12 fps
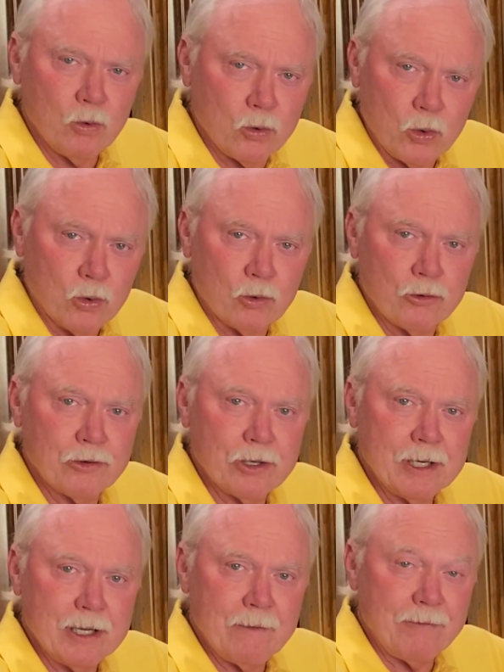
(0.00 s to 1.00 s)
rules
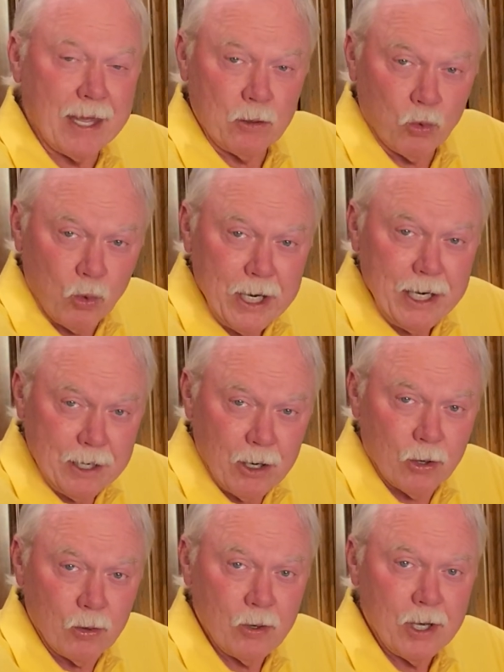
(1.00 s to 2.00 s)
that we know